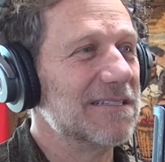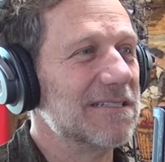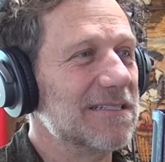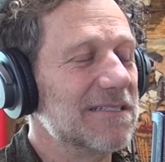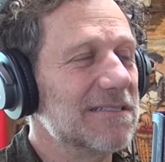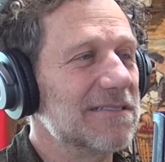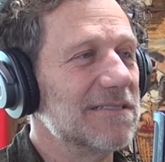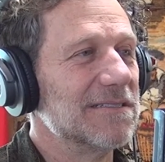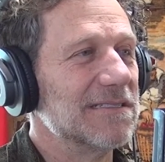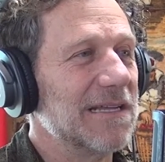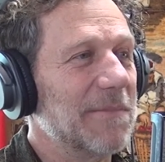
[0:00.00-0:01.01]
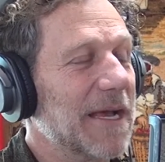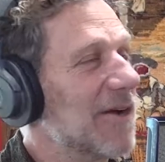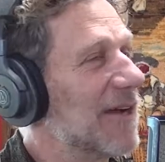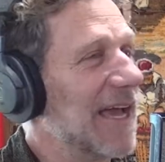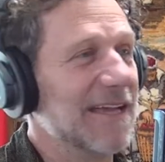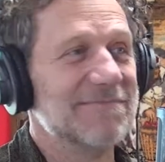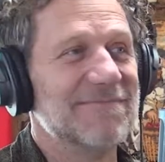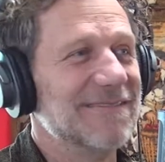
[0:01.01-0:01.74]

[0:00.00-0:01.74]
I'm like, okay,